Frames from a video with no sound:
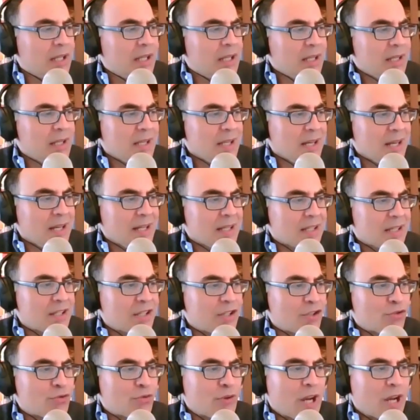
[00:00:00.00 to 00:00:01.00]
isn't it
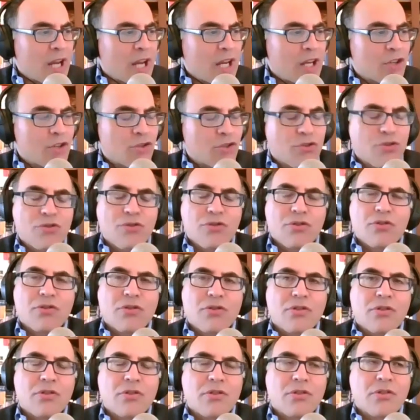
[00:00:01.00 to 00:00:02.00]
strange
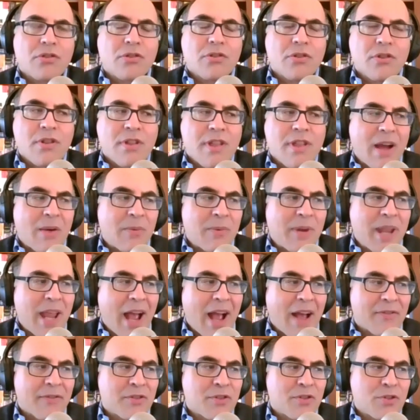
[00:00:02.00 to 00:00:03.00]
that we
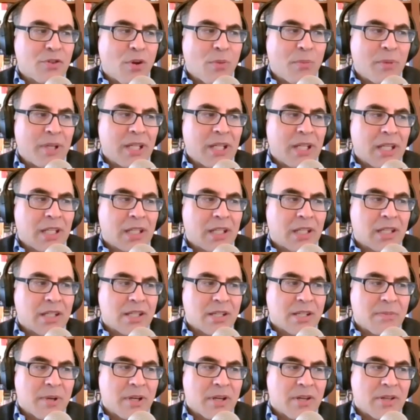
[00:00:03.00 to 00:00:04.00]
have so many
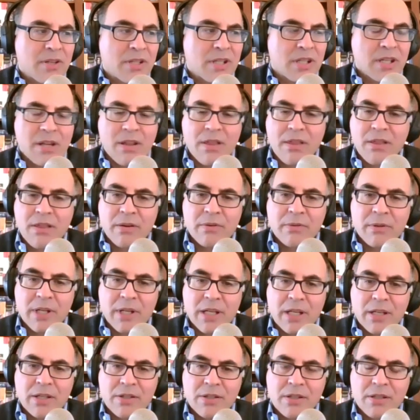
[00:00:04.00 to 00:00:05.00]
conspiracy
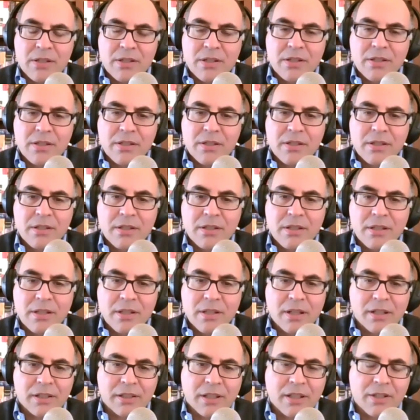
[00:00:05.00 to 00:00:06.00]
theories
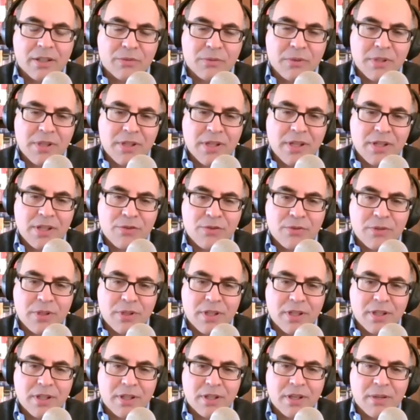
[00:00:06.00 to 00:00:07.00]
in our country's
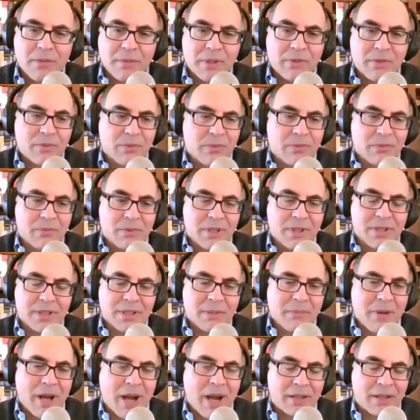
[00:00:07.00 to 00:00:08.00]
history? I mean, we're a
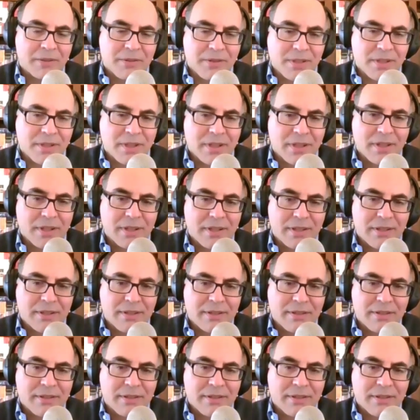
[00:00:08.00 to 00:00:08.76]
democracy.